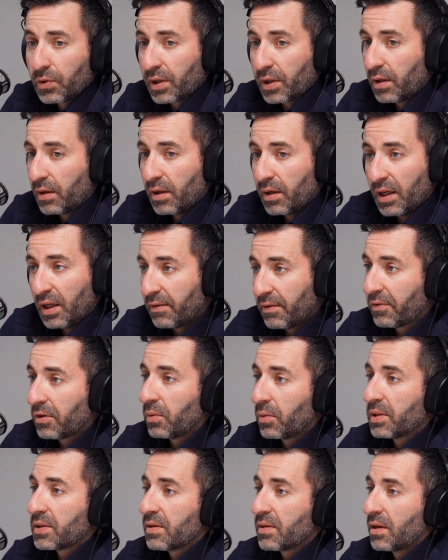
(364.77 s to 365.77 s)
can
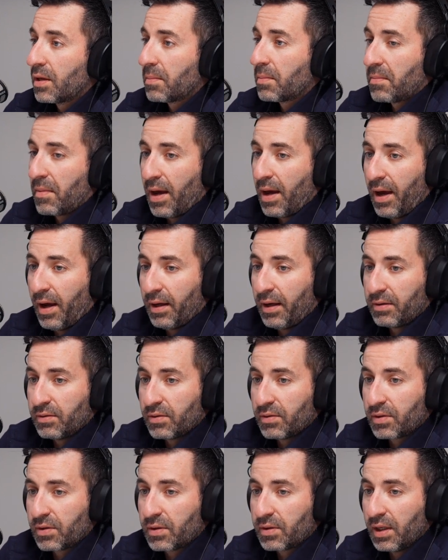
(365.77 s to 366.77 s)
influence them
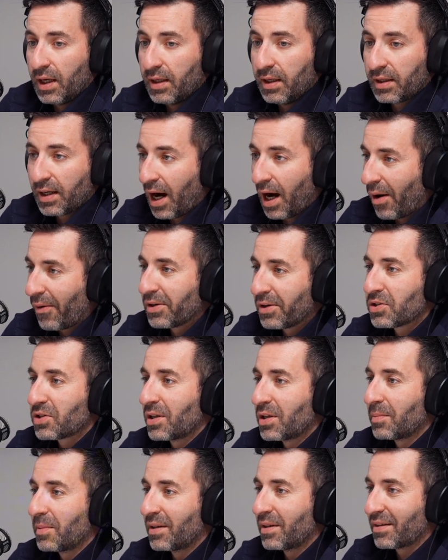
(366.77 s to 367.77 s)
and encourage
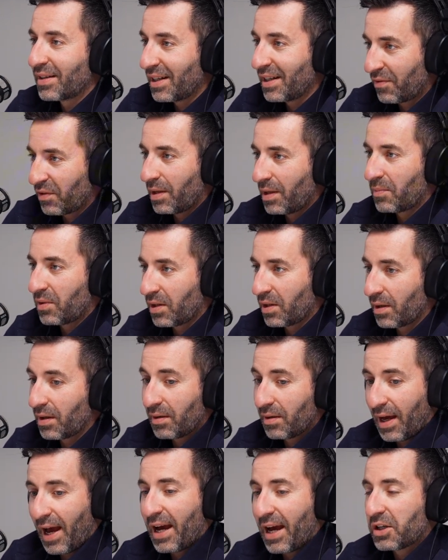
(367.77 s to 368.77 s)
them and give them
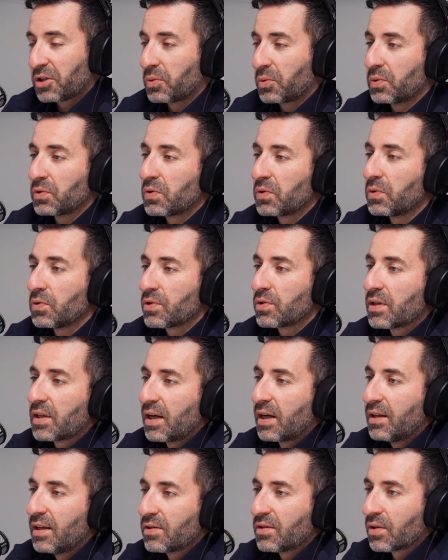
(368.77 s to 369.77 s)
the actual tools that
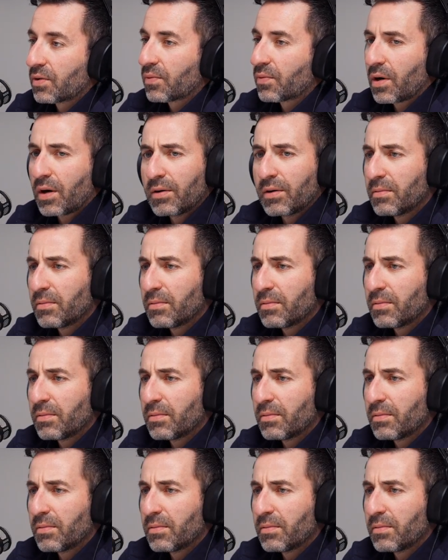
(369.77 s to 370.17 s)
they need to grow.